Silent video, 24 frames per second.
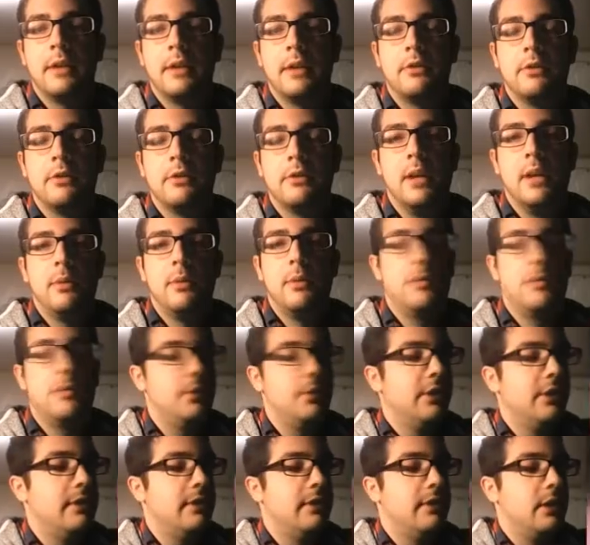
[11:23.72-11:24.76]
or enchantment from
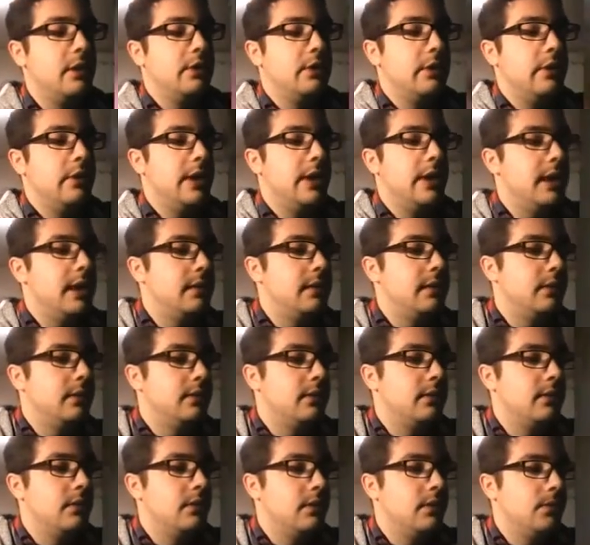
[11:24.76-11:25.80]
your graveyard to your hand.
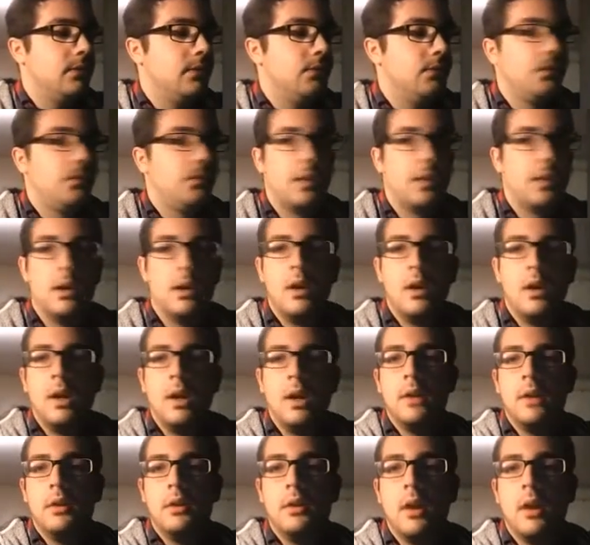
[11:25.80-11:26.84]

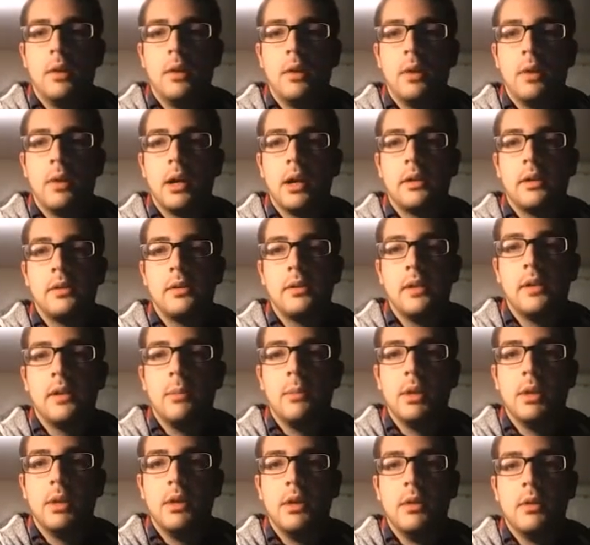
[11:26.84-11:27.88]
Cogwork
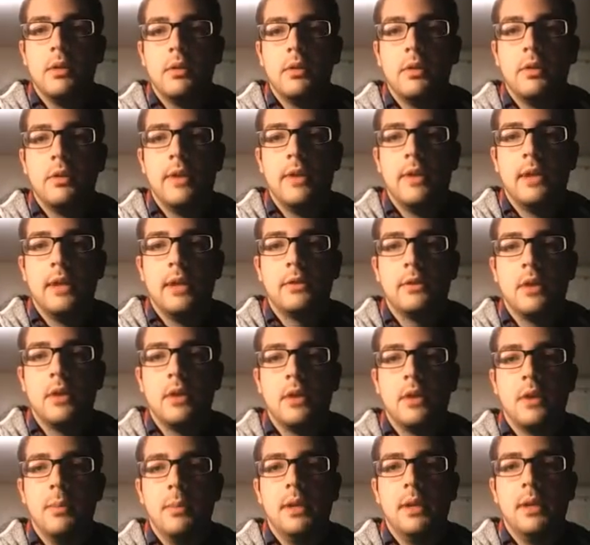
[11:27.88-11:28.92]
Assembler creates
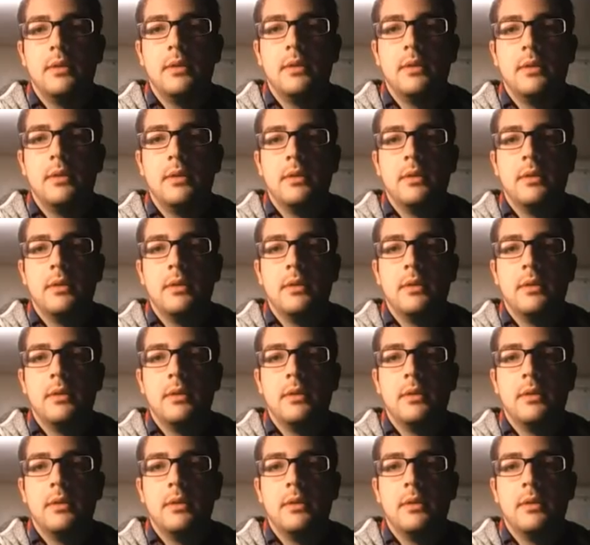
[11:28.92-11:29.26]
copies of